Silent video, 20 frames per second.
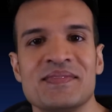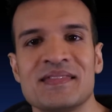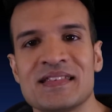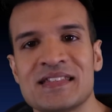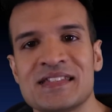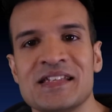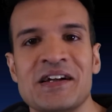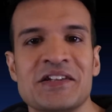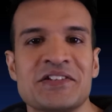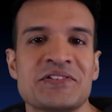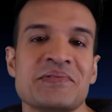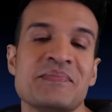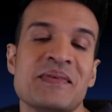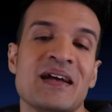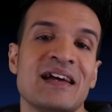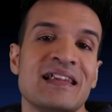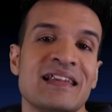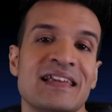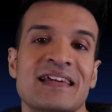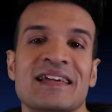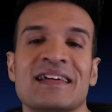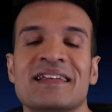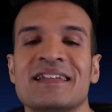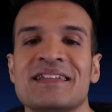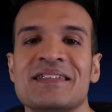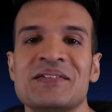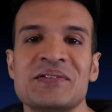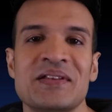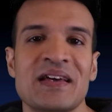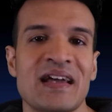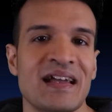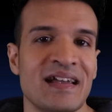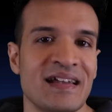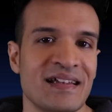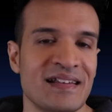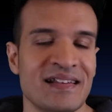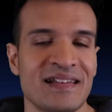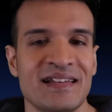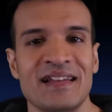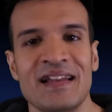Sasha and Bailey and New Day
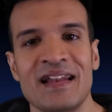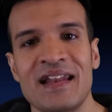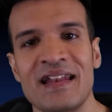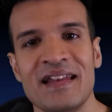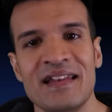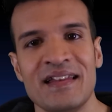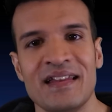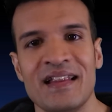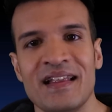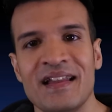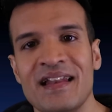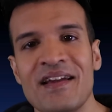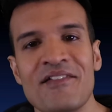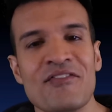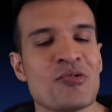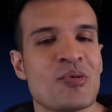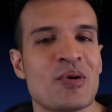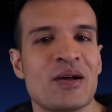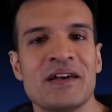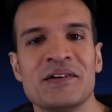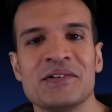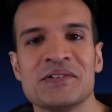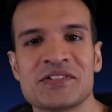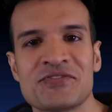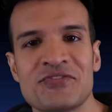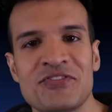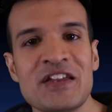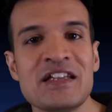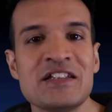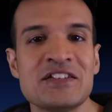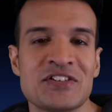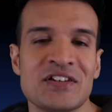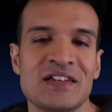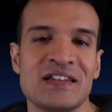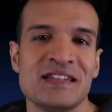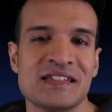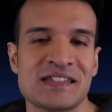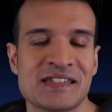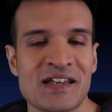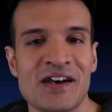and everyone else featured
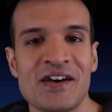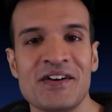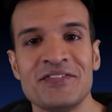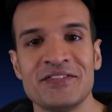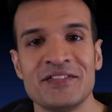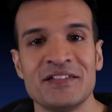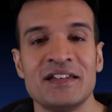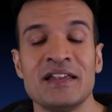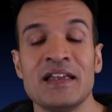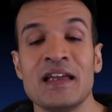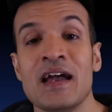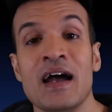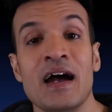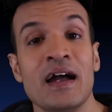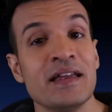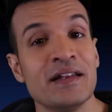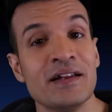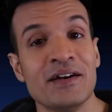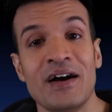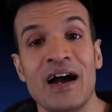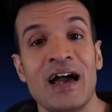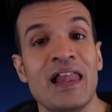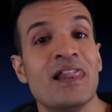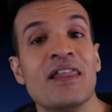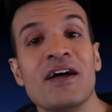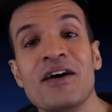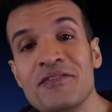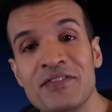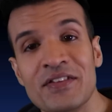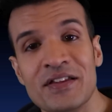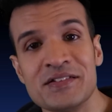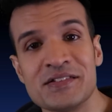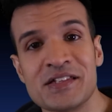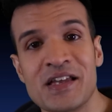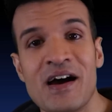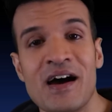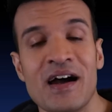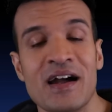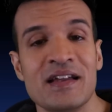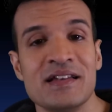and stuff. And, I love those
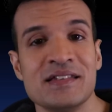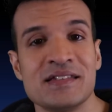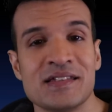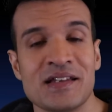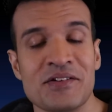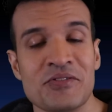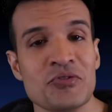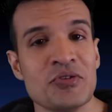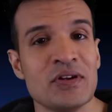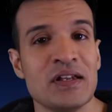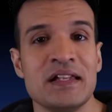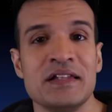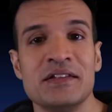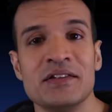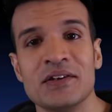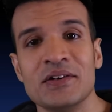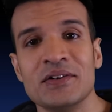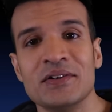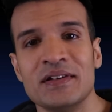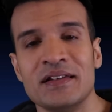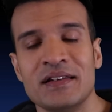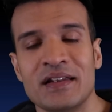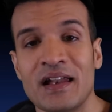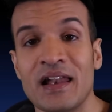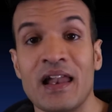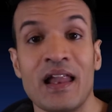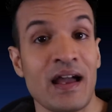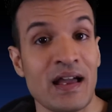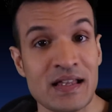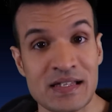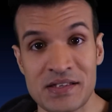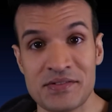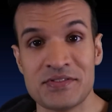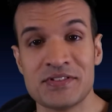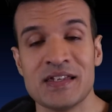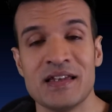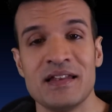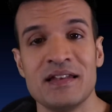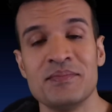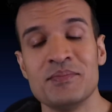guys. I really do. And like, as I've
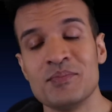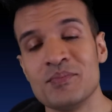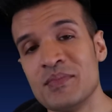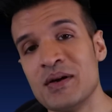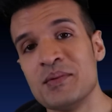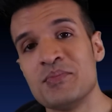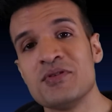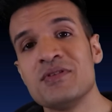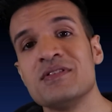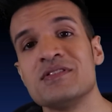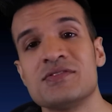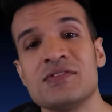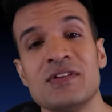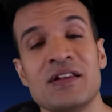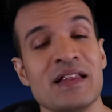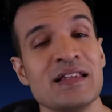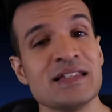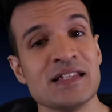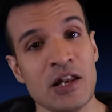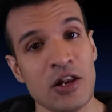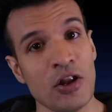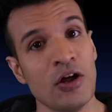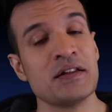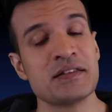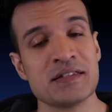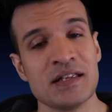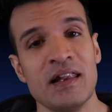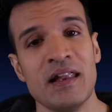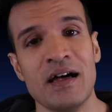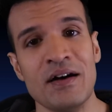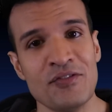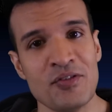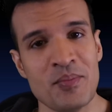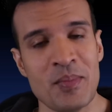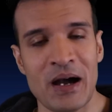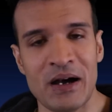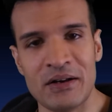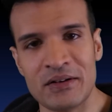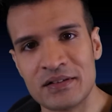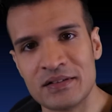said in my previous video, there's a lot to love
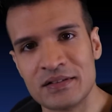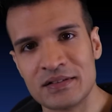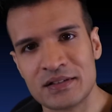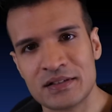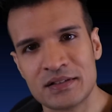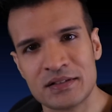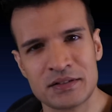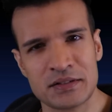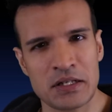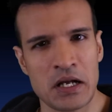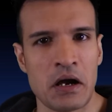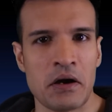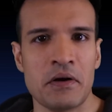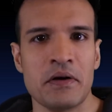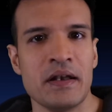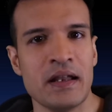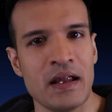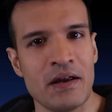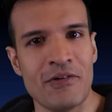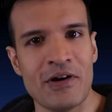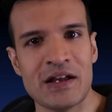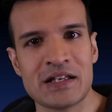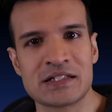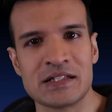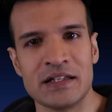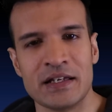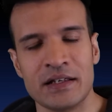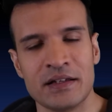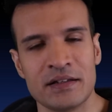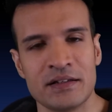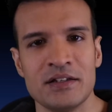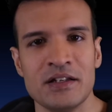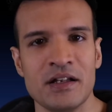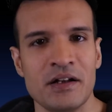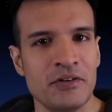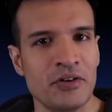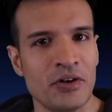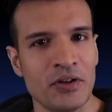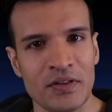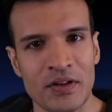about current day wrestling.
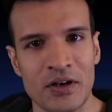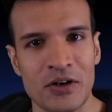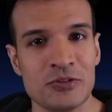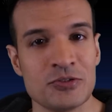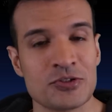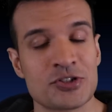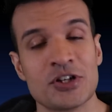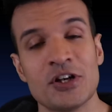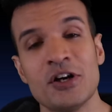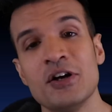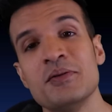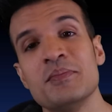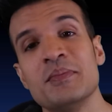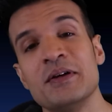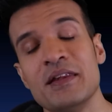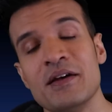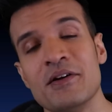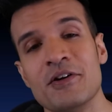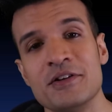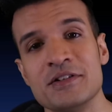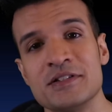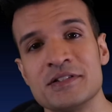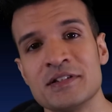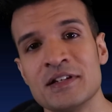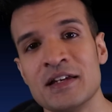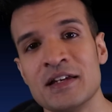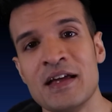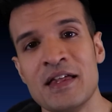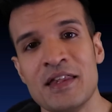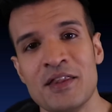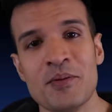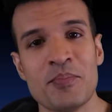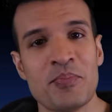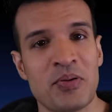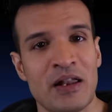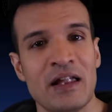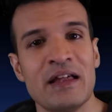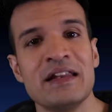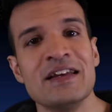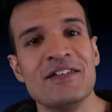Not the whole show, but there are
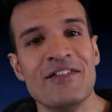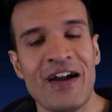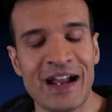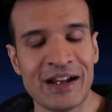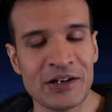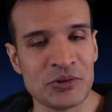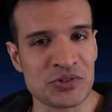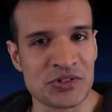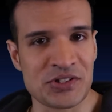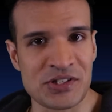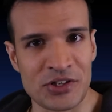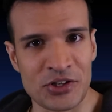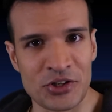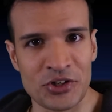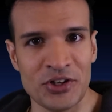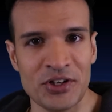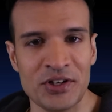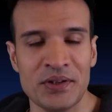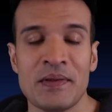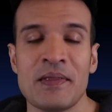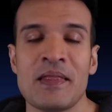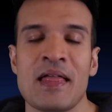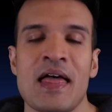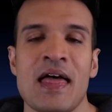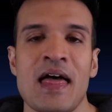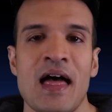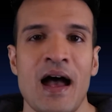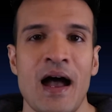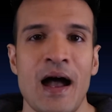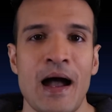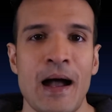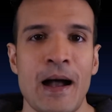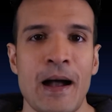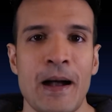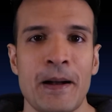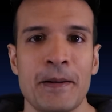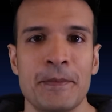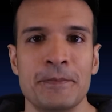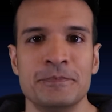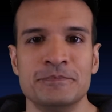plenty of angles that are good.
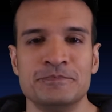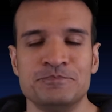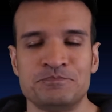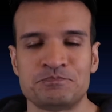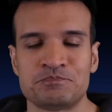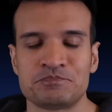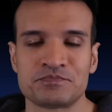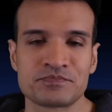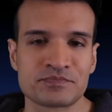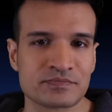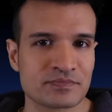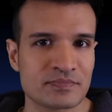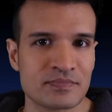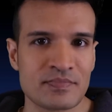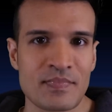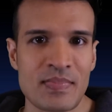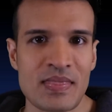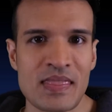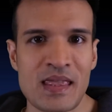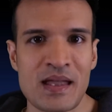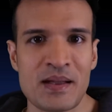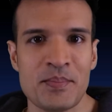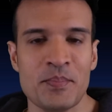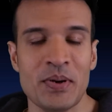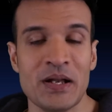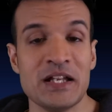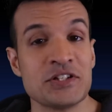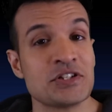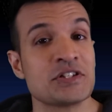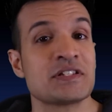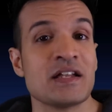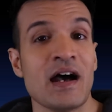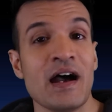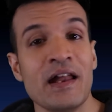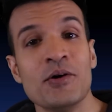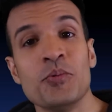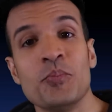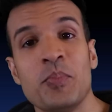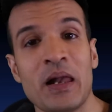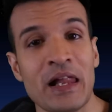But it's just I
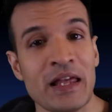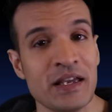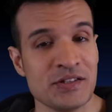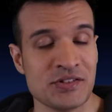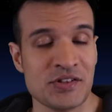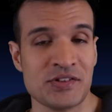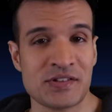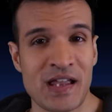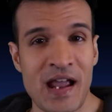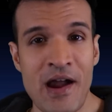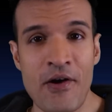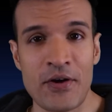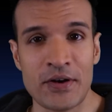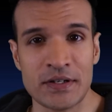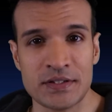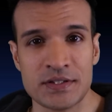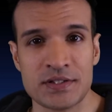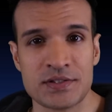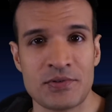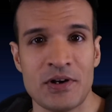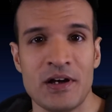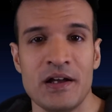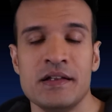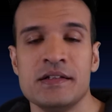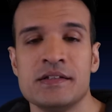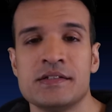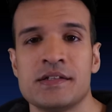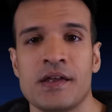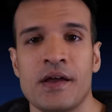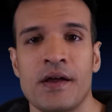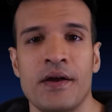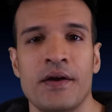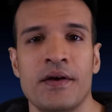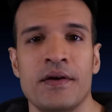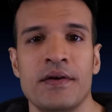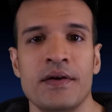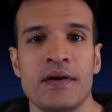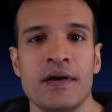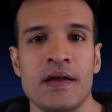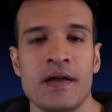don't play as those characters, right?
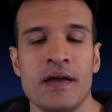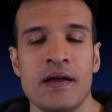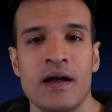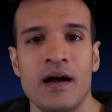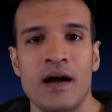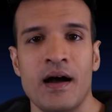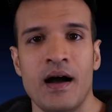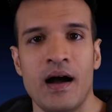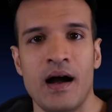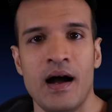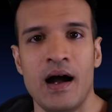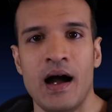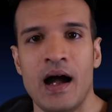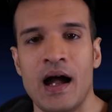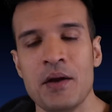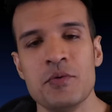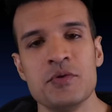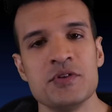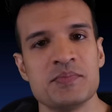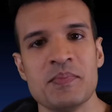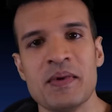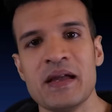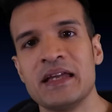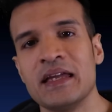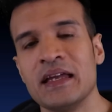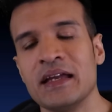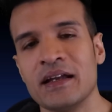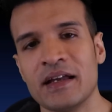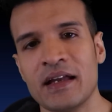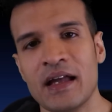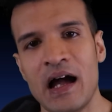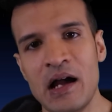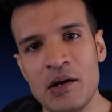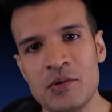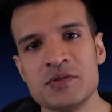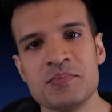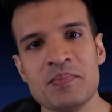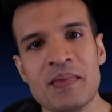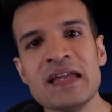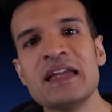So I was making
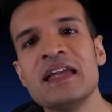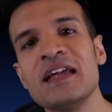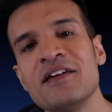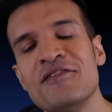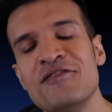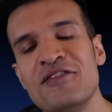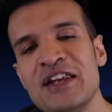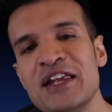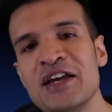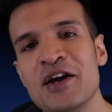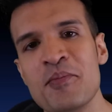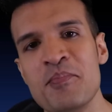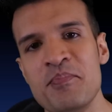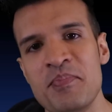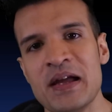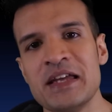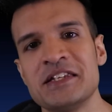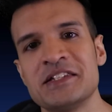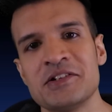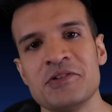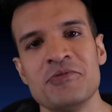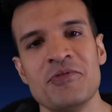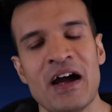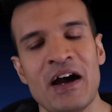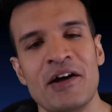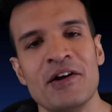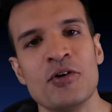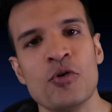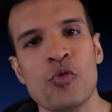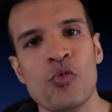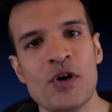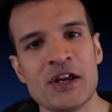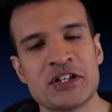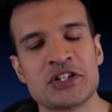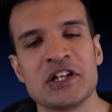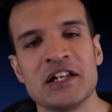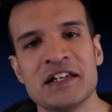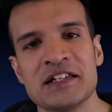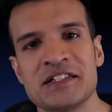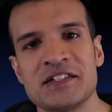a video based around a
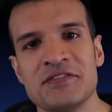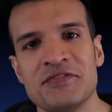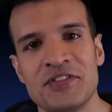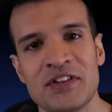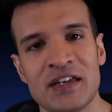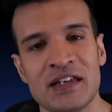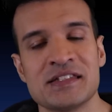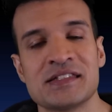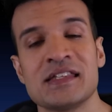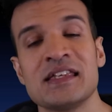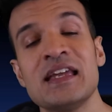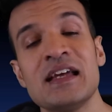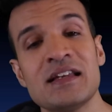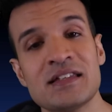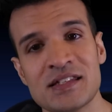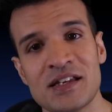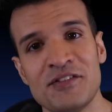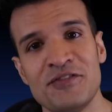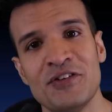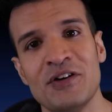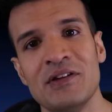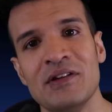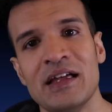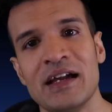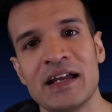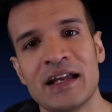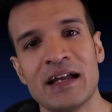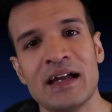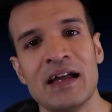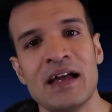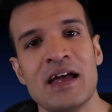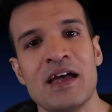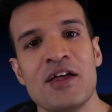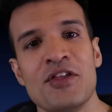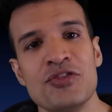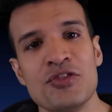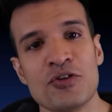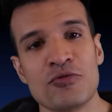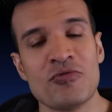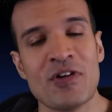wish list of things that, yes, I felt like
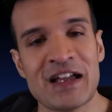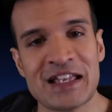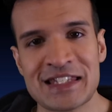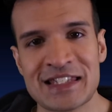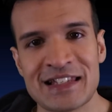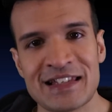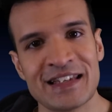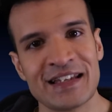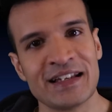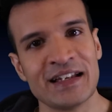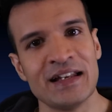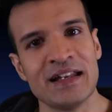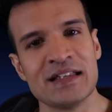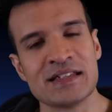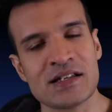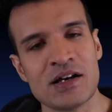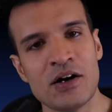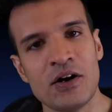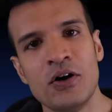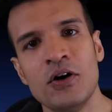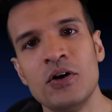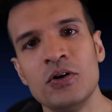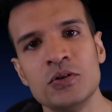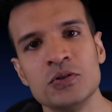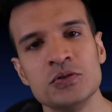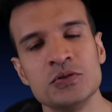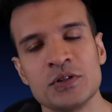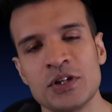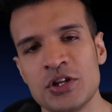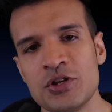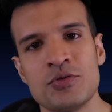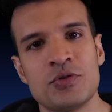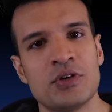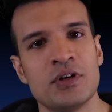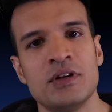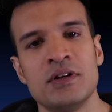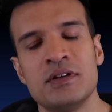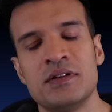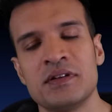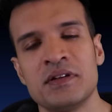the wrestling and as a whole you
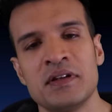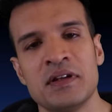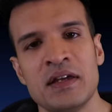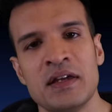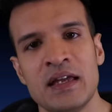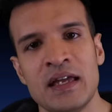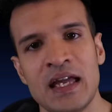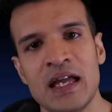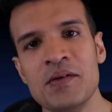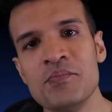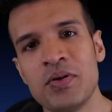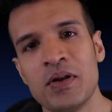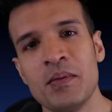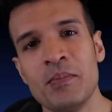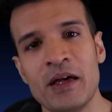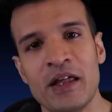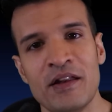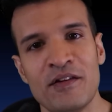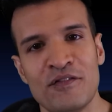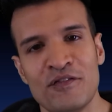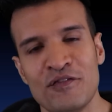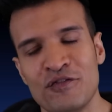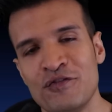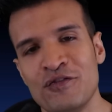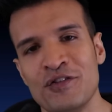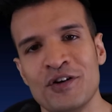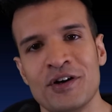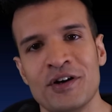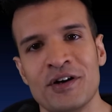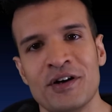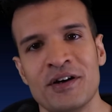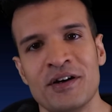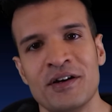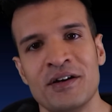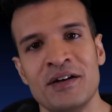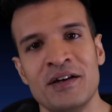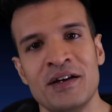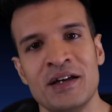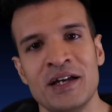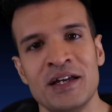could implement for
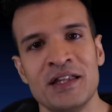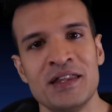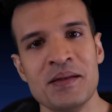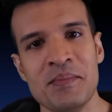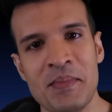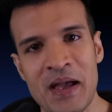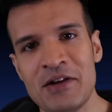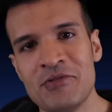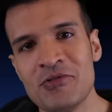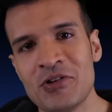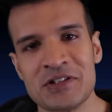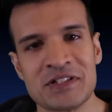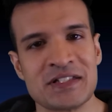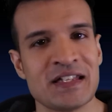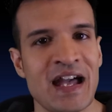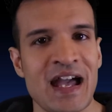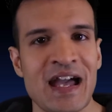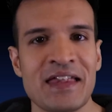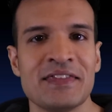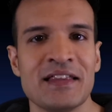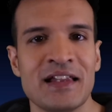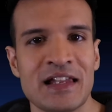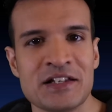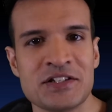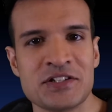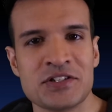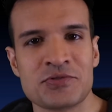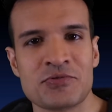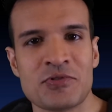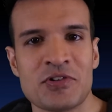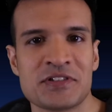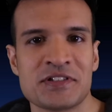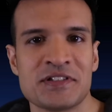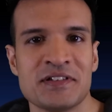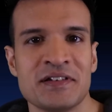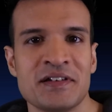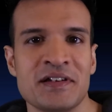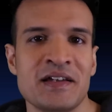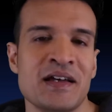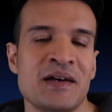the main roster and the Legends
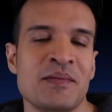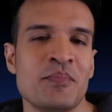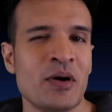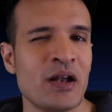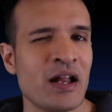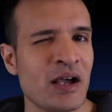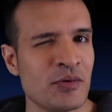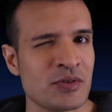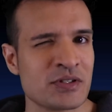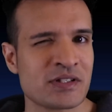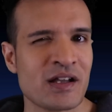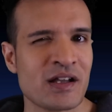roster. But I was